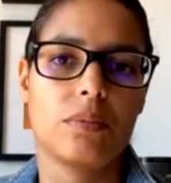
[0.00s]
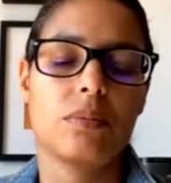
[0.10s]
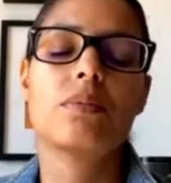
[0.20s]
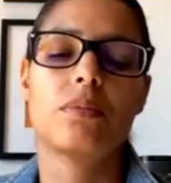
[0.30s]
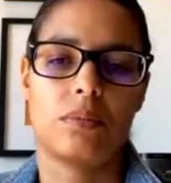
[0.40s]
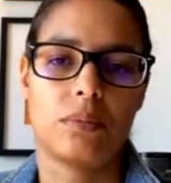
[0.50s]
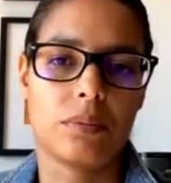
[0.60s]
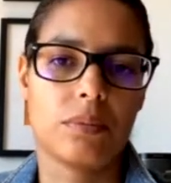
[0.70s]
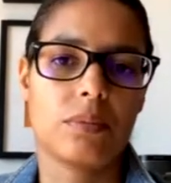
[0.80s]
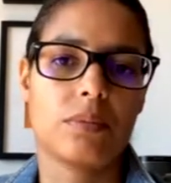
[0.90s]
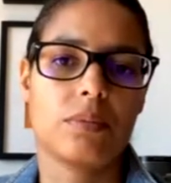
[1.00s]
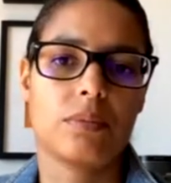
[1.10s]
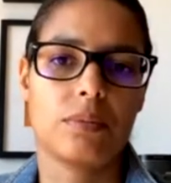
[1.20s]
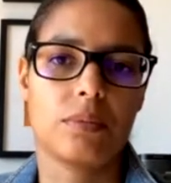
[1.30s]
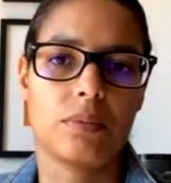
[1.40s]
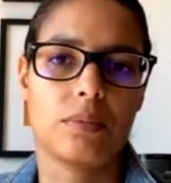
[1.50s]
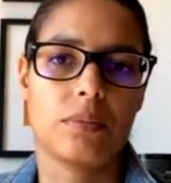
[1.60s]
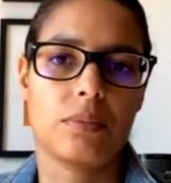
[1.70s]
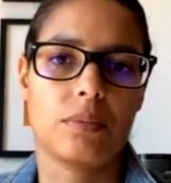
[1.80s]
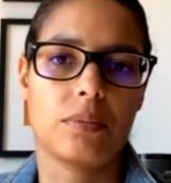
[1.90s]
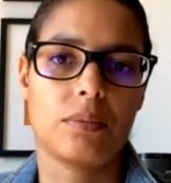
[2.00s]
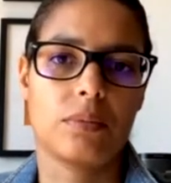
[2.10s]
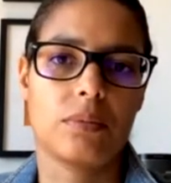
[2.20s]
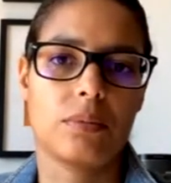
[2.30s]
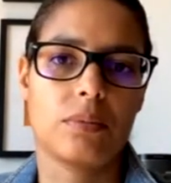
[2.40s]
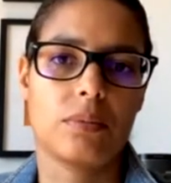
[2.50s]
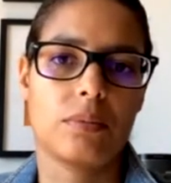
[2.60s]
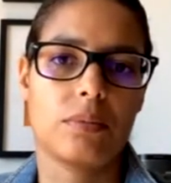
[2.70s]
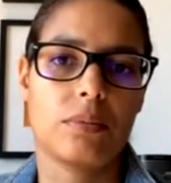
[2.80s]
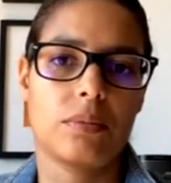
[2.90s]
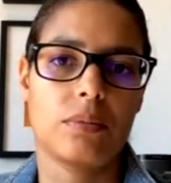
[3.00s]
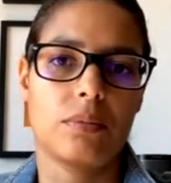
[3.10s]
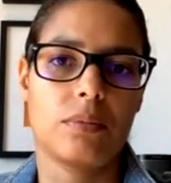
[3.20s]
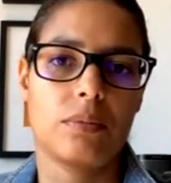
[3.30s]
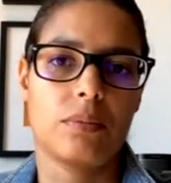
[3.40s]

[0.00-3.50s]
This person isn't speaking.